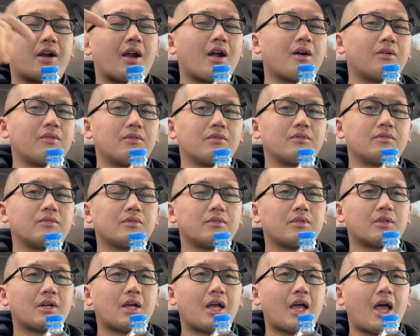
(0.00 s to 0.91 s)
out
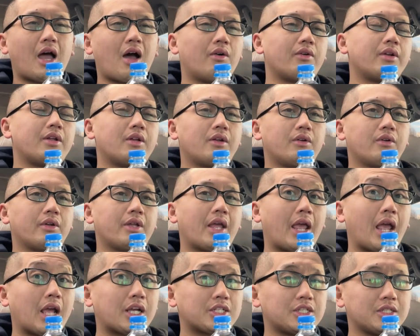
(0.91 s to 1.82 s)
how it
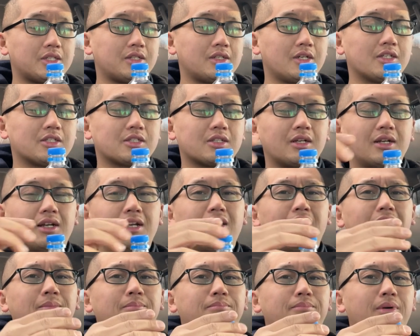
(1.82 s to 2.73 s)
actually is.
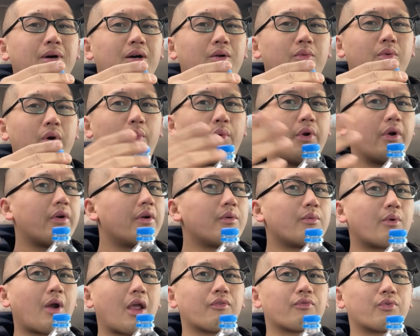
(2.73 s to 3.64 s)
But when we were in
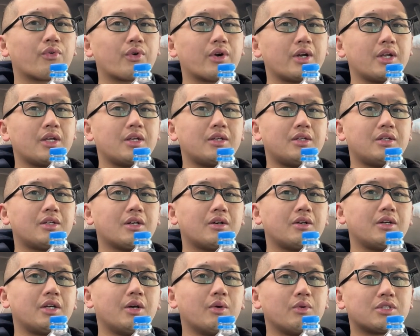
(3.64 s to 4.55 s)
riflery, you know,
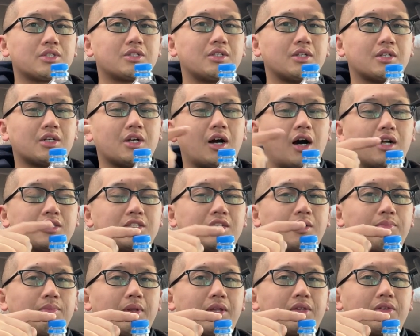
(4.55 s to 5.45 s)
it was the
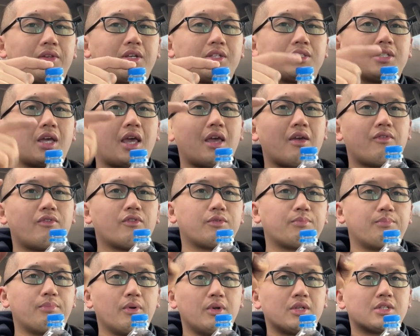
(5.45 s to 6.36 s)
concept like this: hey, if your
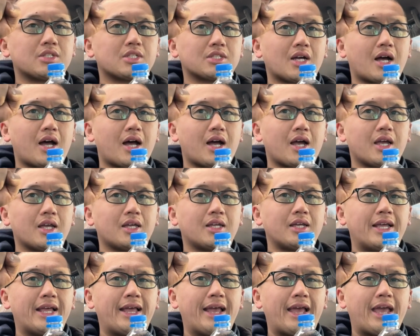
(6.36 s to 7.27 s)
bullet is high
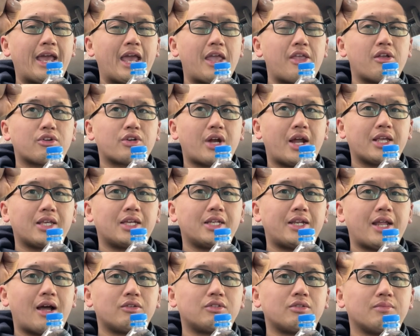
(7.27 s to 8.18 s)
and you're trying to get
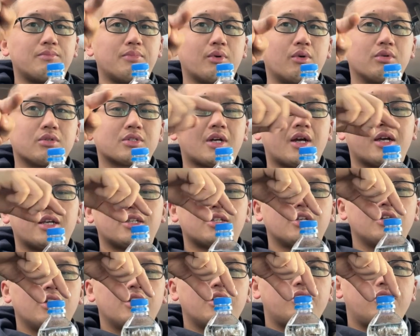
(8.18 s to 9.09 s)
down to bullseyes,
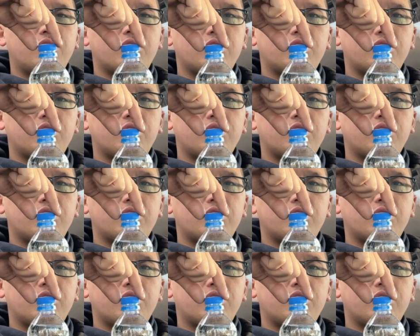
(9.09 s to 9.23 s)
you